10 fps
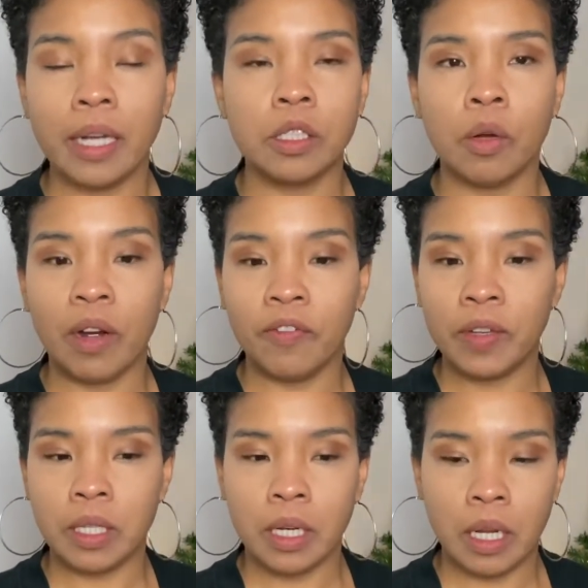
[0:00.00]

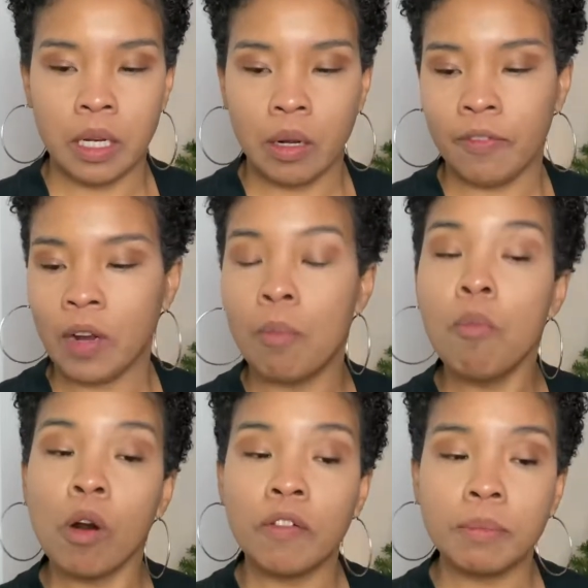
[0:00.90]
I've got
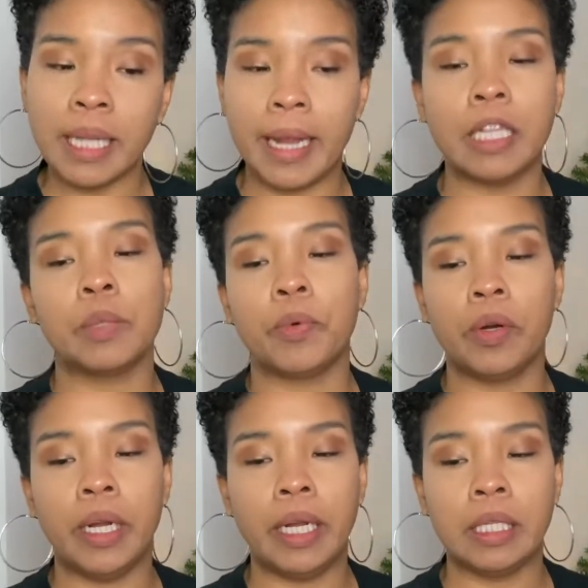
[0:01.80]
more from
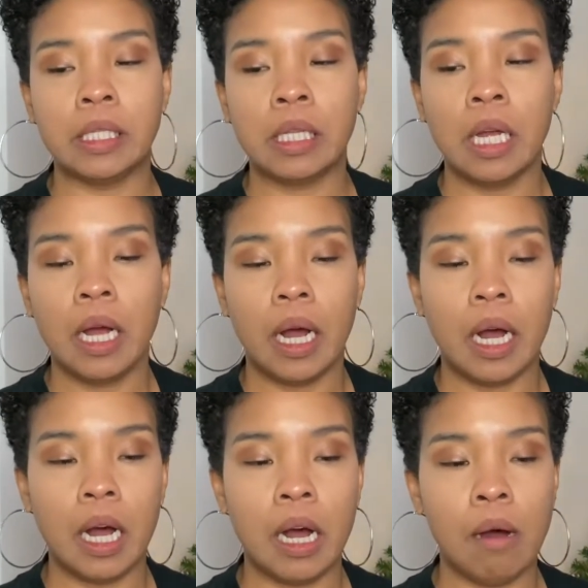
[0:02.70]
Sainsburys.
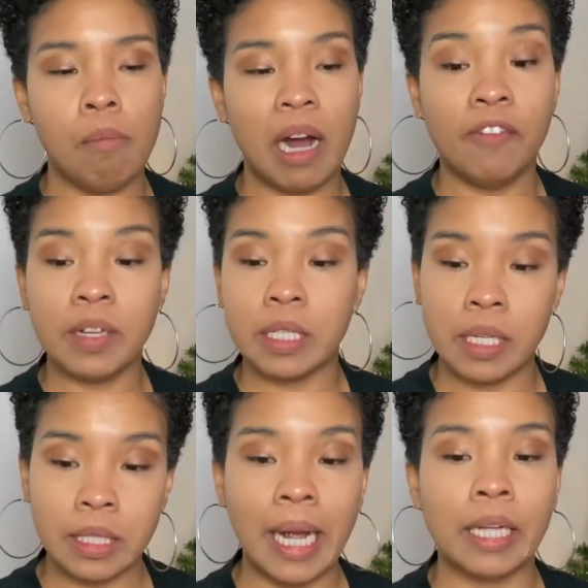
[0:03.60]
I
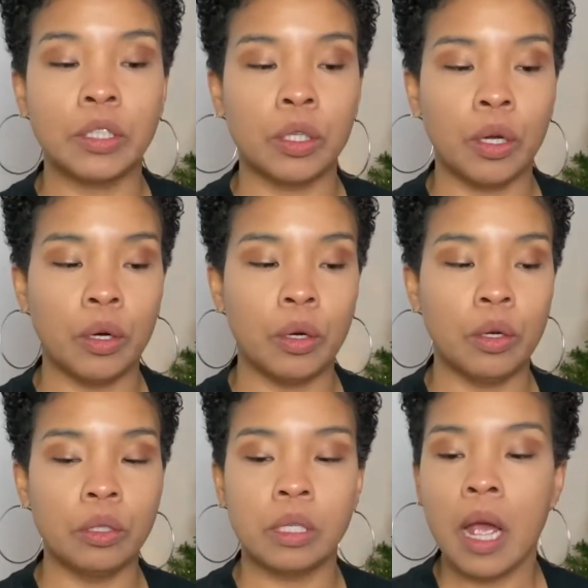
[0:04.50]
visited
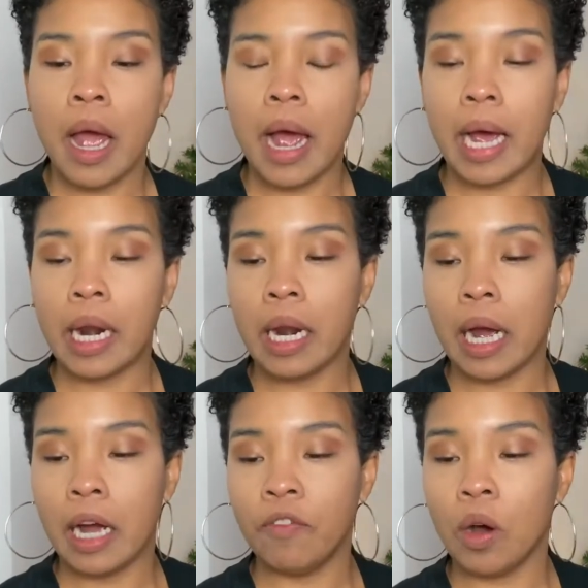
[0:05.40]
Tesco's, and
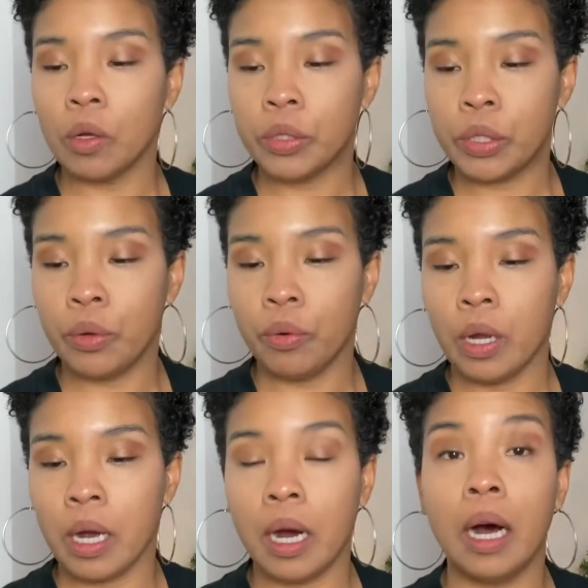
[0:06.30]
I've also
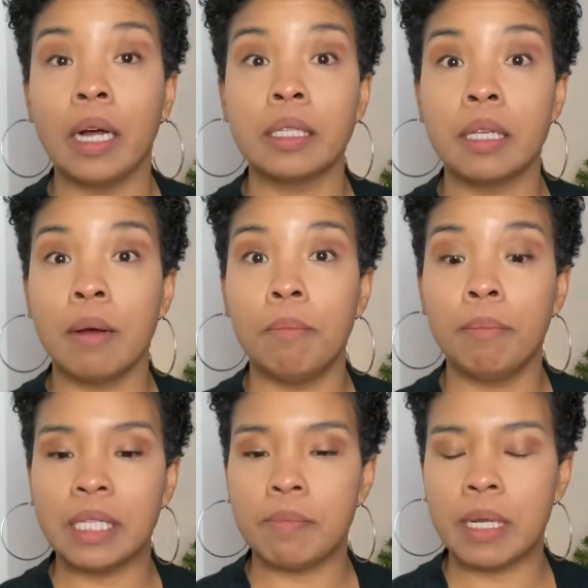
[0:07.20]
got some
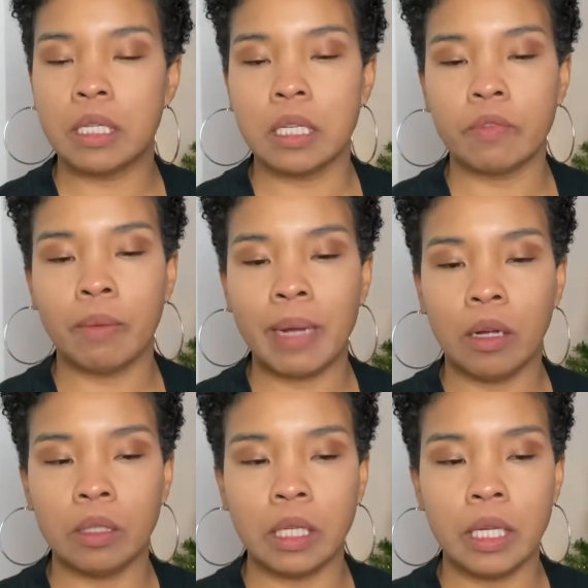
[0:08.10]
bits and pieces from
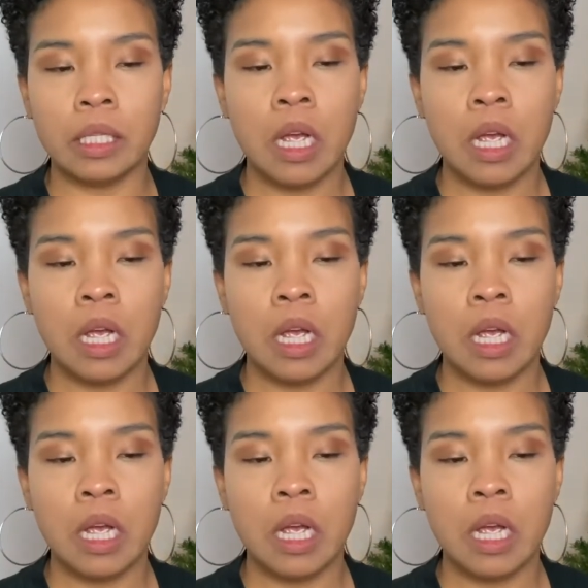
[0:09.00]
Aldi's.